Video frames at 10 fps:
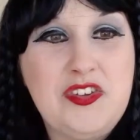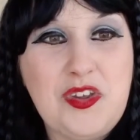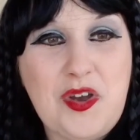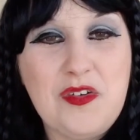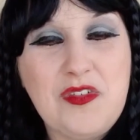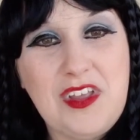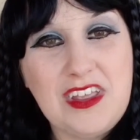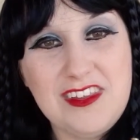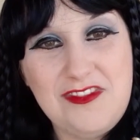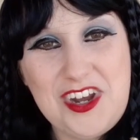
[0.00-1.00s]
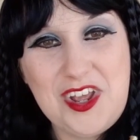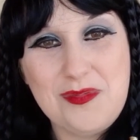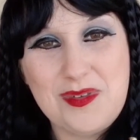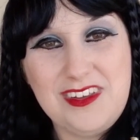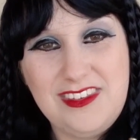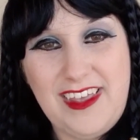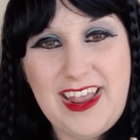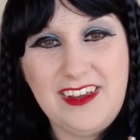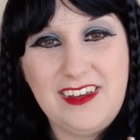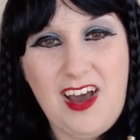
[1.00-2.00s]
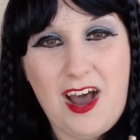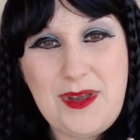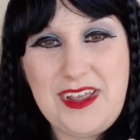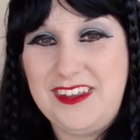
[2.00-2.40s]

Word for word: So if you like this video, please like, comment,